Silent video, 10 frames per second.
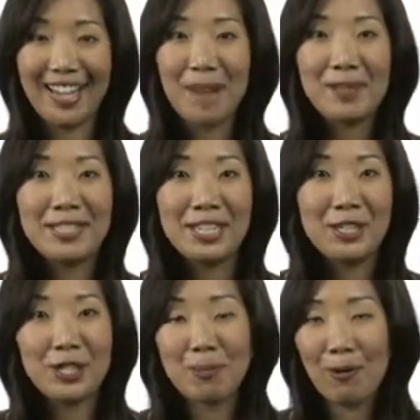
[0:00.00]
I'm a
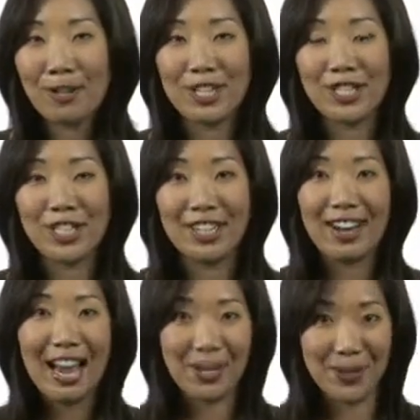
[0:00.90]
Senior Support Engineer
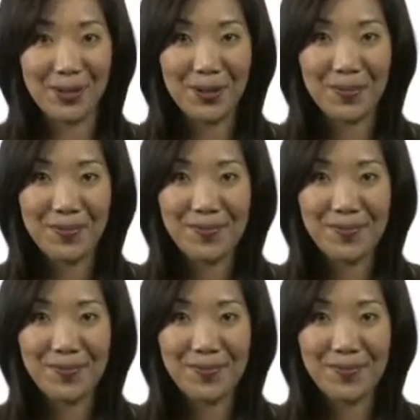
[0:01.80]
at Google.